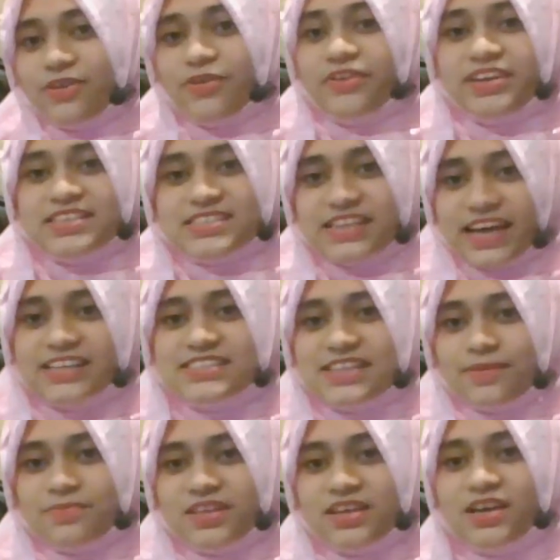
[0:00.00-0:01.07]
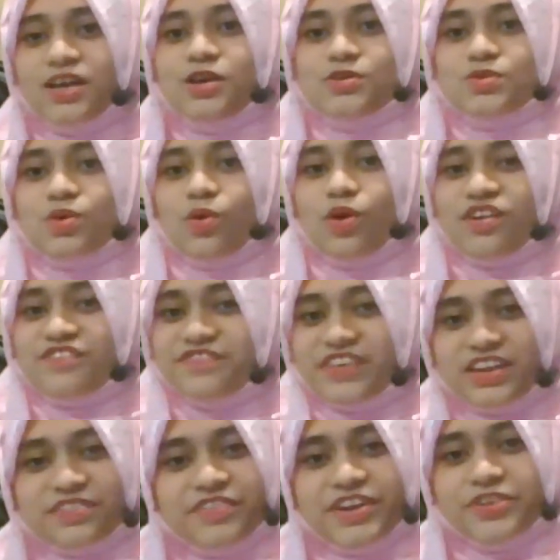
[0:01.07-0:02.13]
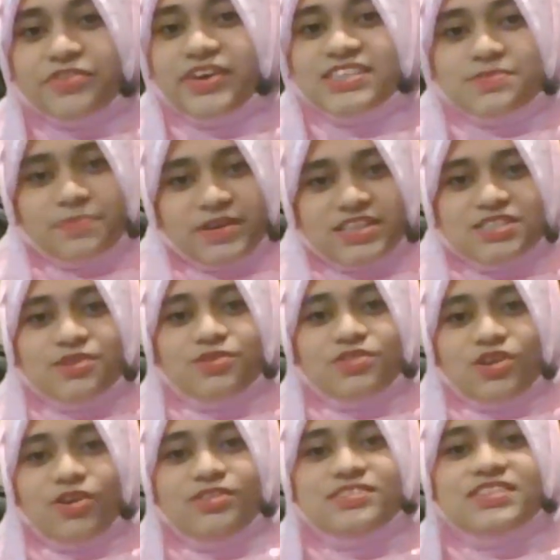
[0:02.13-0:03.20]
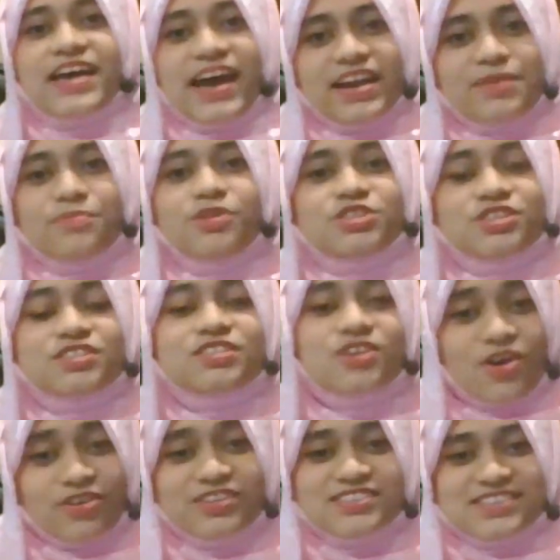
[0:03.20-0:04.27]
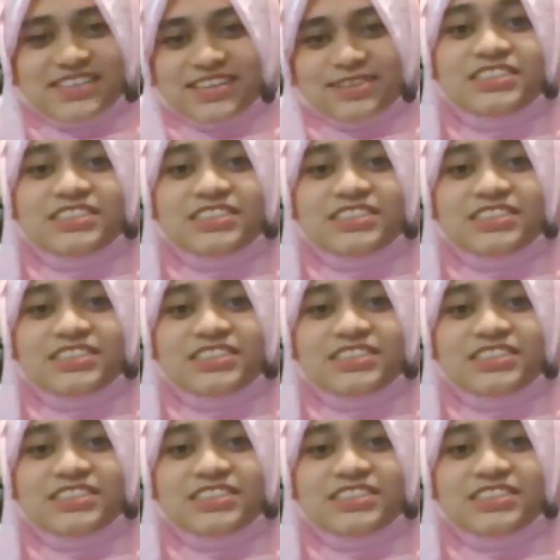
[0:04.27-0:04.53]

or dislike something, so feel free to express your thoughts and emotions honestly.